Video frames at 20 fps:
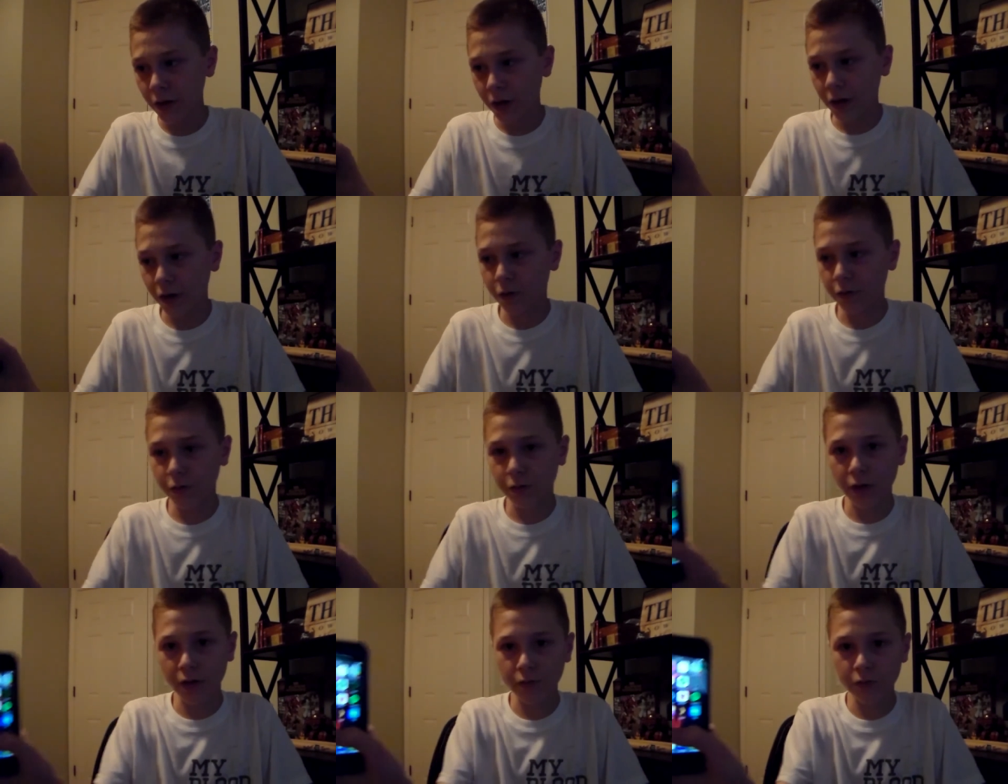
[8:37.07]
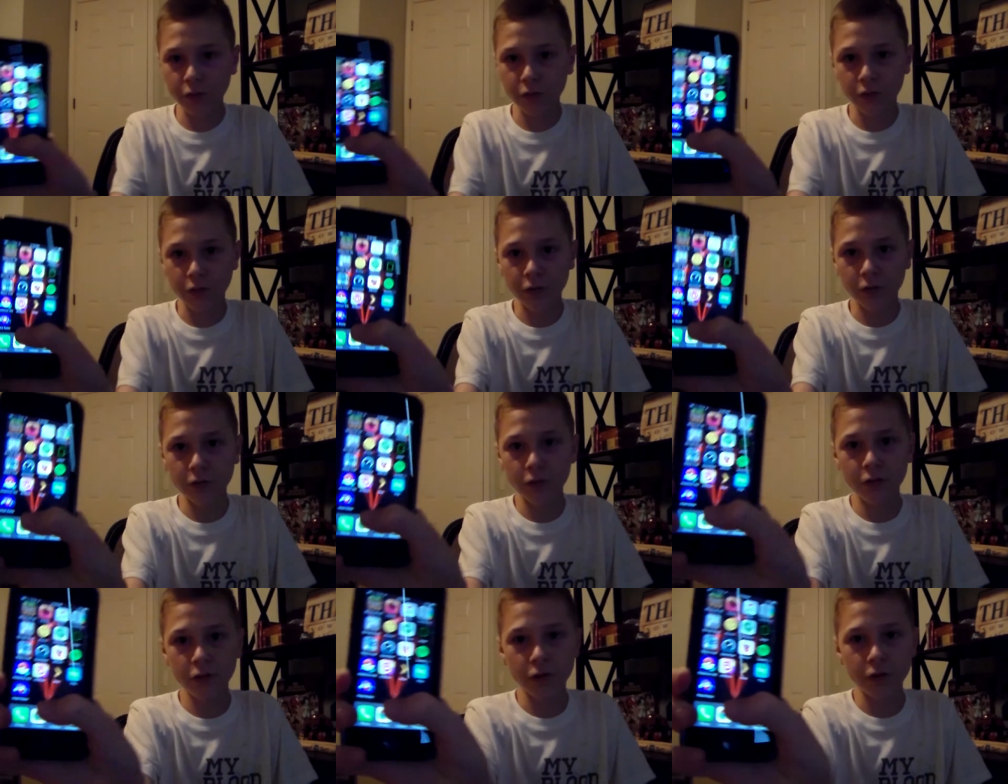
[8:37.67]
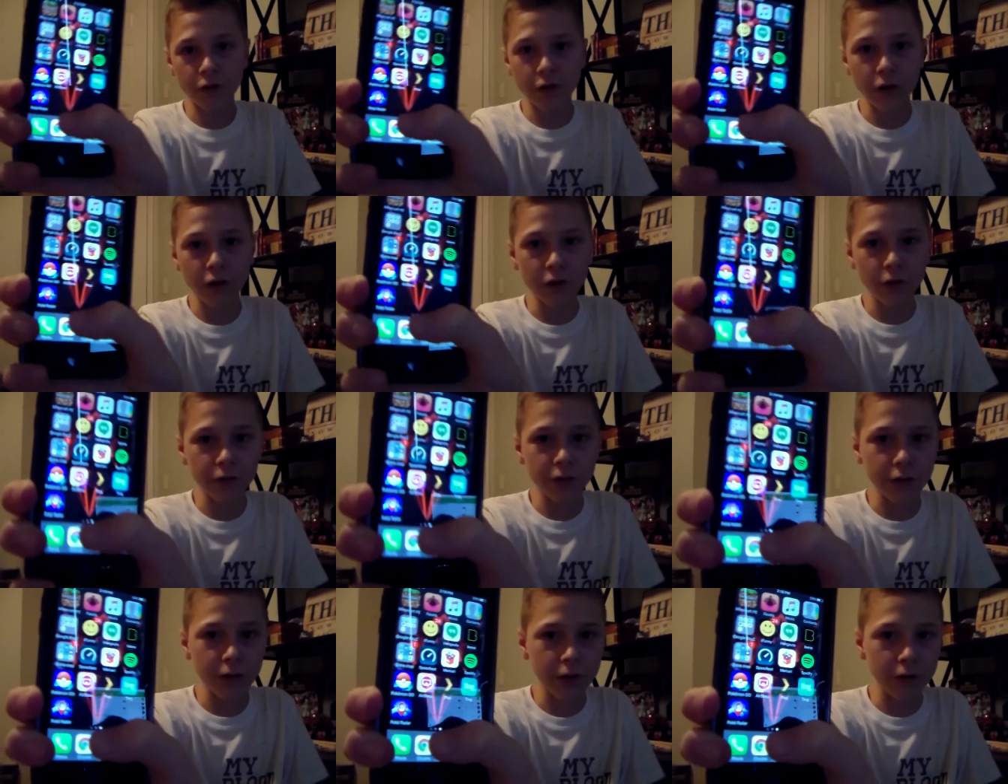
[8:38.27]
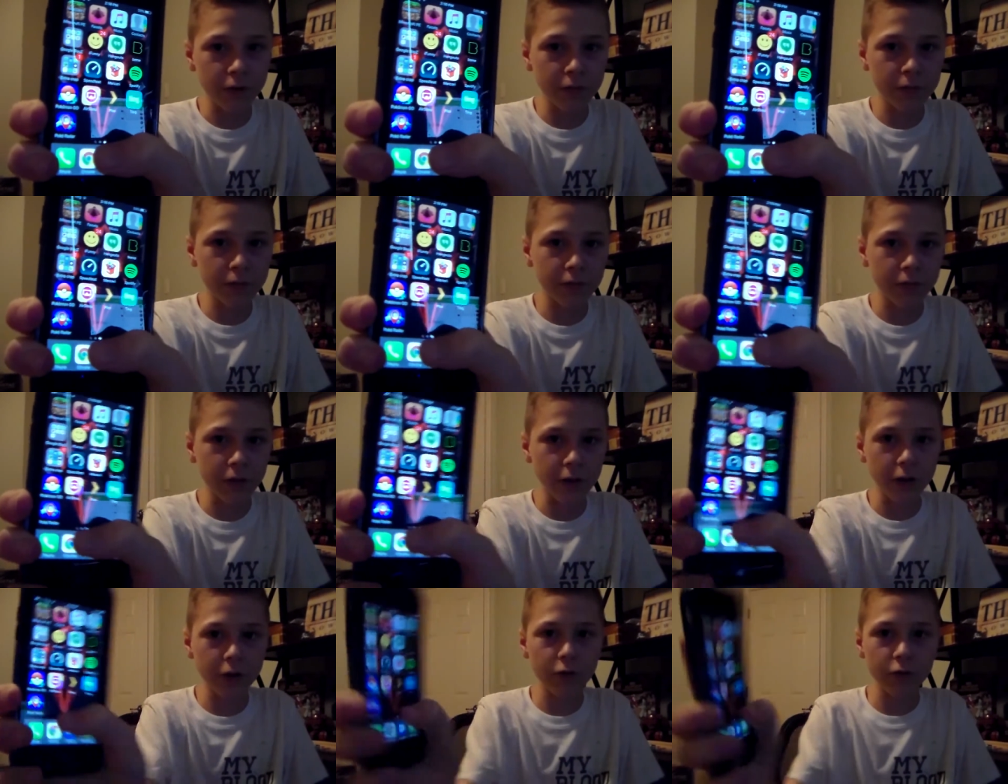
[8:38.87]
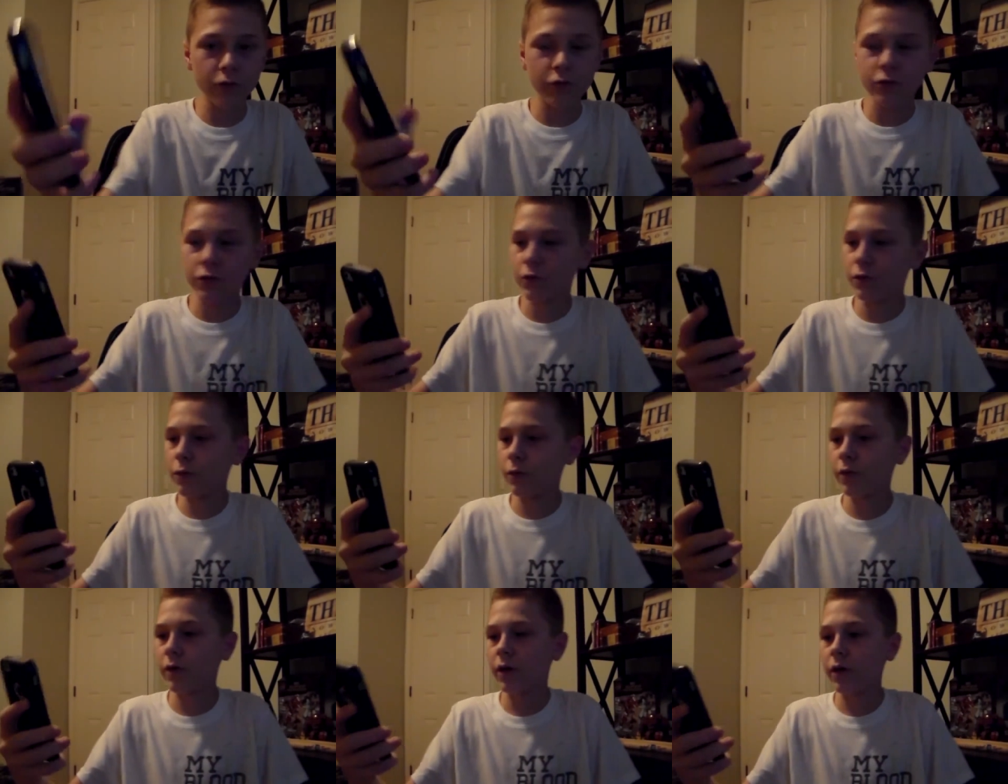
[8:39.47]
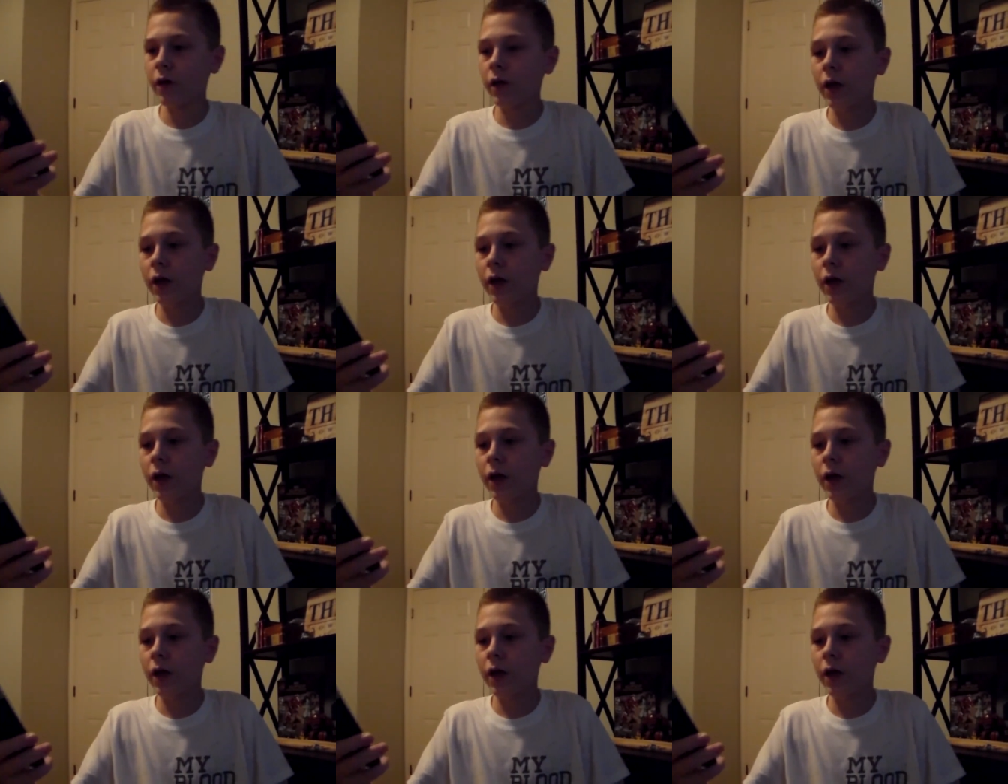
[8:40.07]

As you obviously saw there, the AirShou.